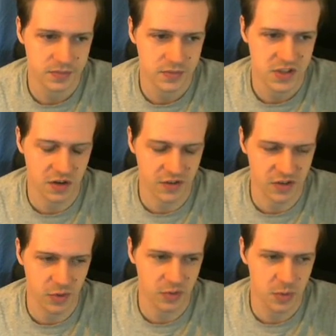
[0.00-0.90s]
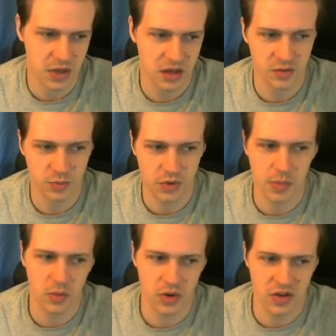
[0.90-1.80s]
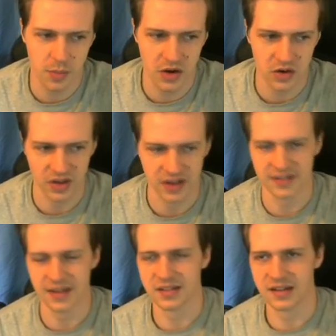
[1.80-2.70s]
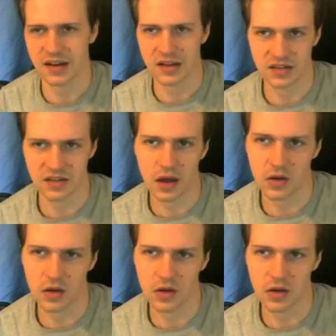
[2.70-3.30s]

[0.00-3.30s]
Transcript: Serviceable speed. He's probably one of the better like designated slot